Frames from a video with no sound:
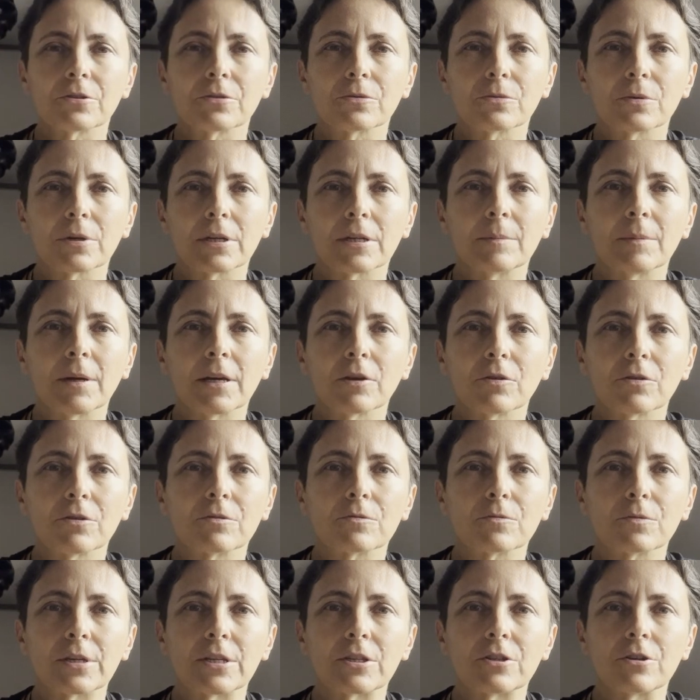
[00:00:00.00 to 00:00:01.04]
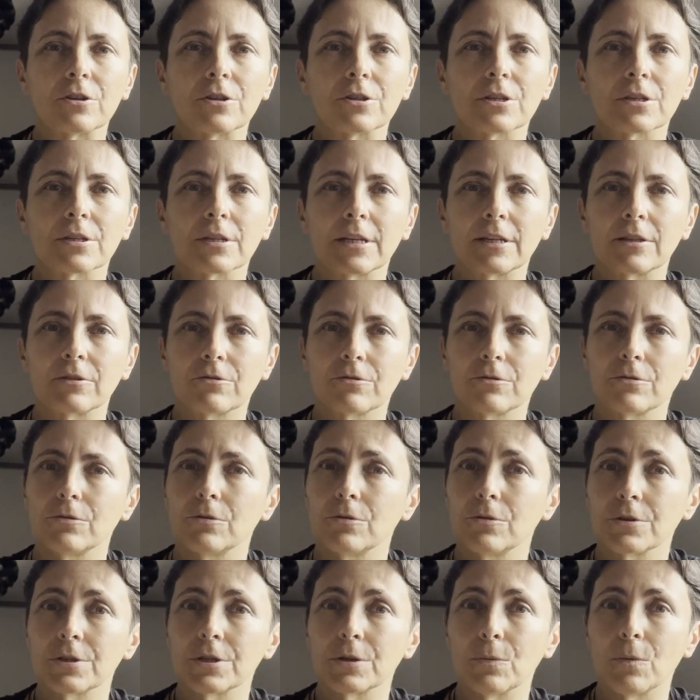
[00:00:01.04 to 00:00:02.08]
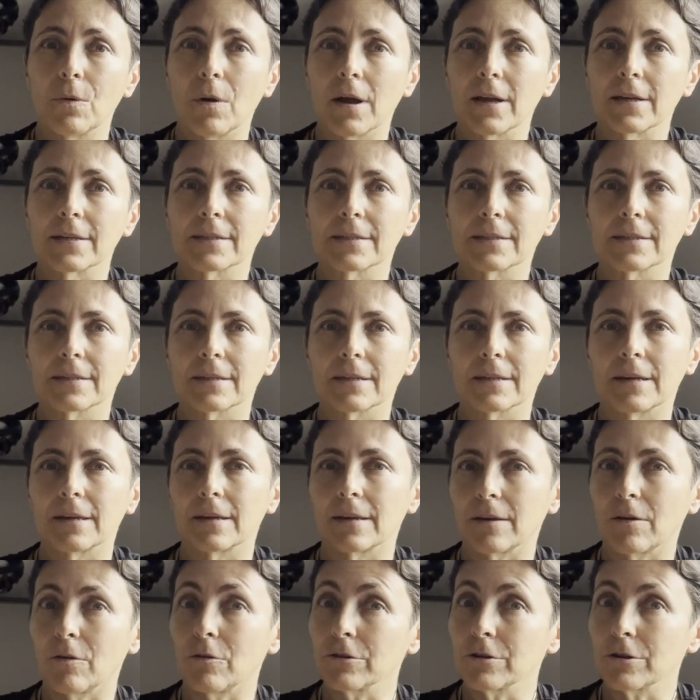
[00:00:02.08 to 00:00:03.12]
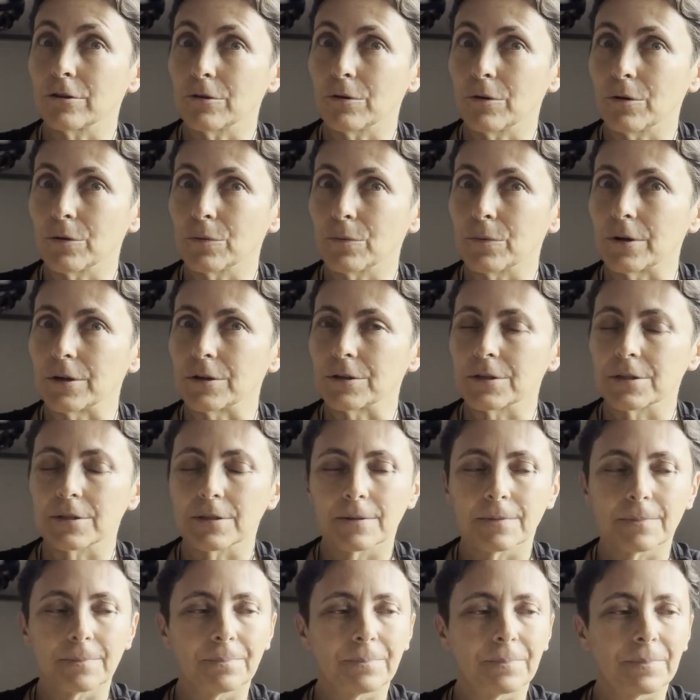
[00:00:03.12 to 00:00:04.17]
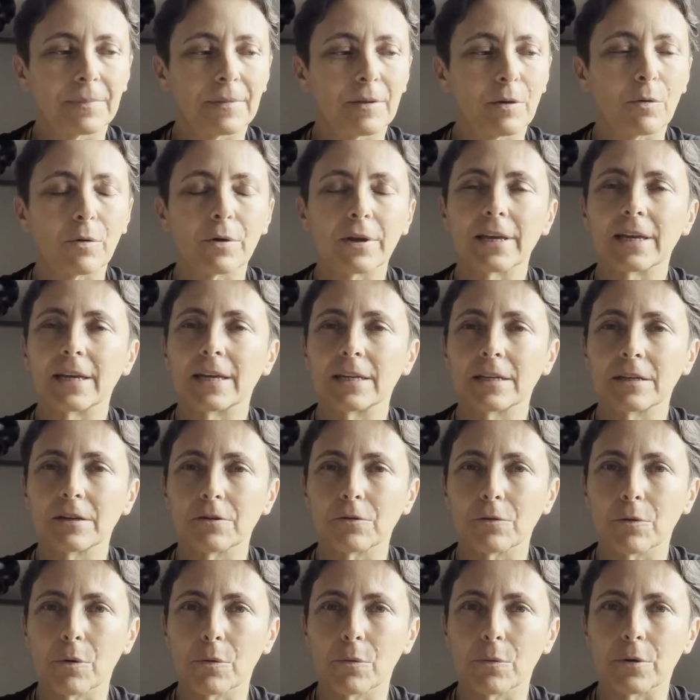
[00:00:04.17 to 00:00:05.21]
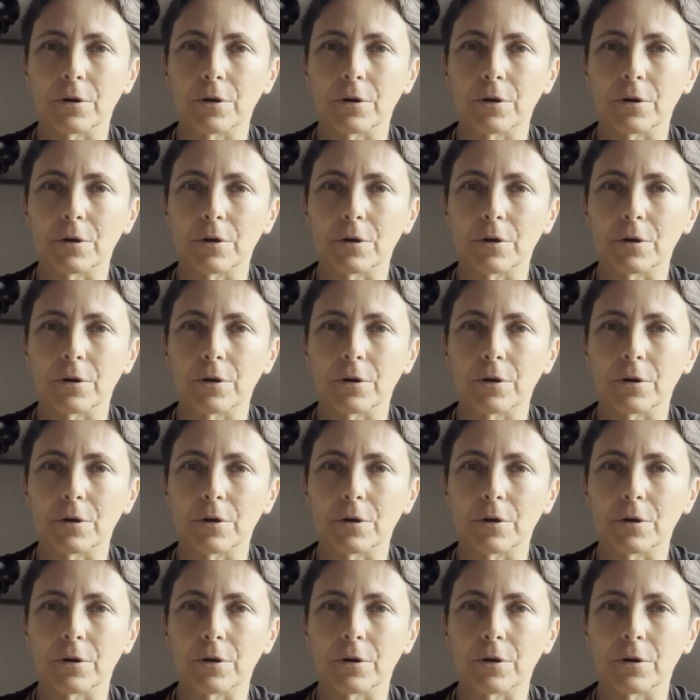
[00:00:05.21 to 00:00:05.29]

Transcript: doing my own research into who she was on her own words, or in her own